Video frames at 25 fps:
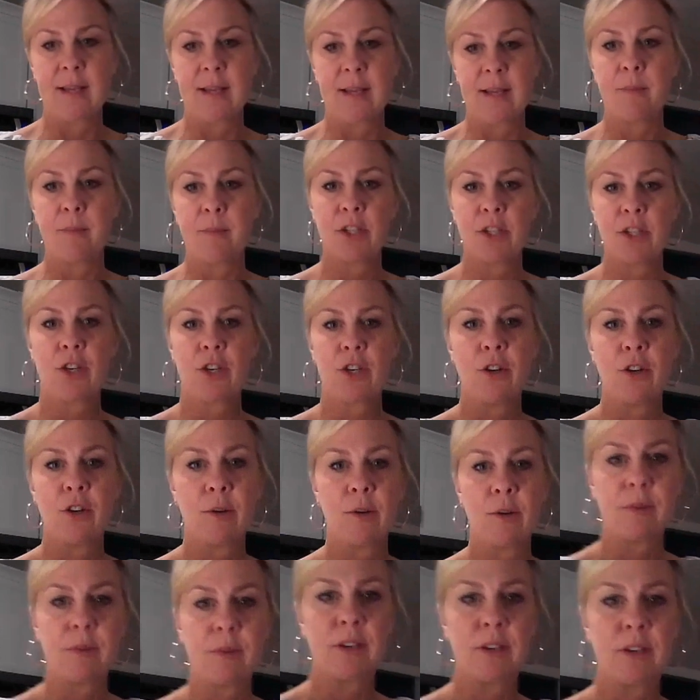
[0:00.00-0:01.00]
And let me show
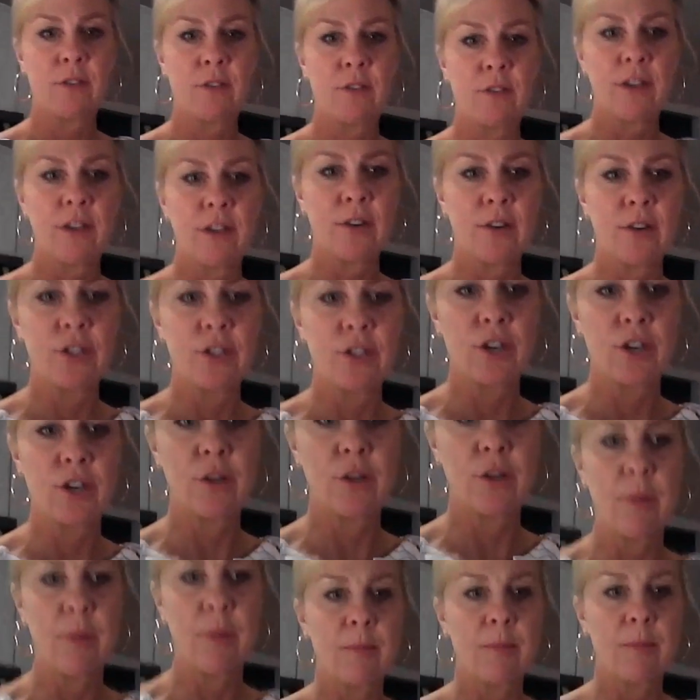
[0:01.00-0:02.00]
you, get over here and
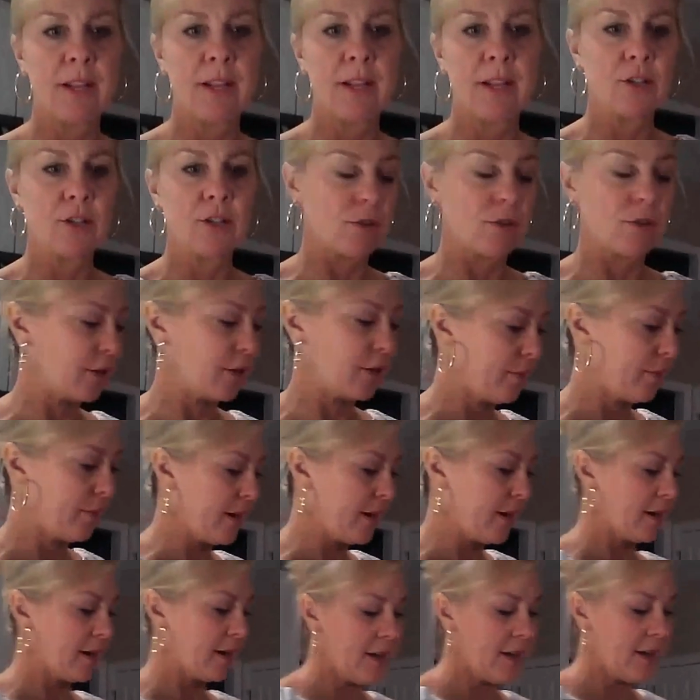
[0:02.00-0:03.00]
show you my blender a
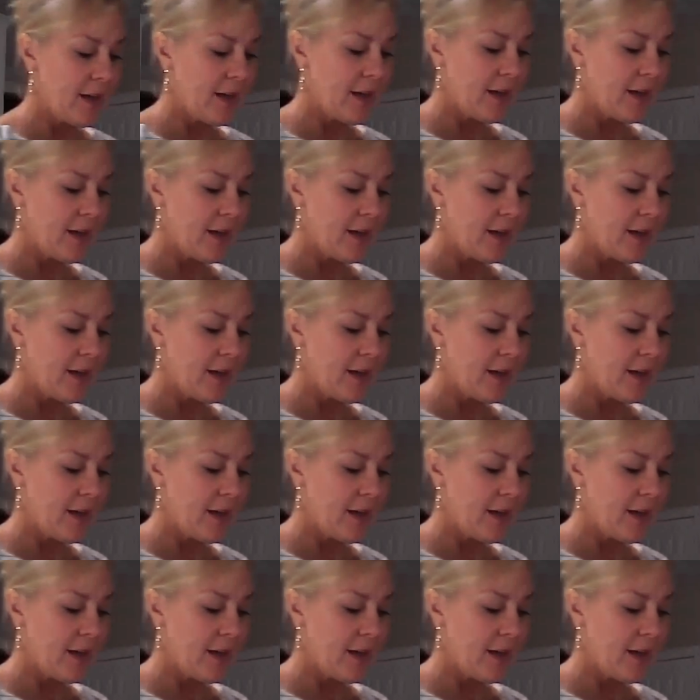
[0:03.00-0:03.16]
little bit.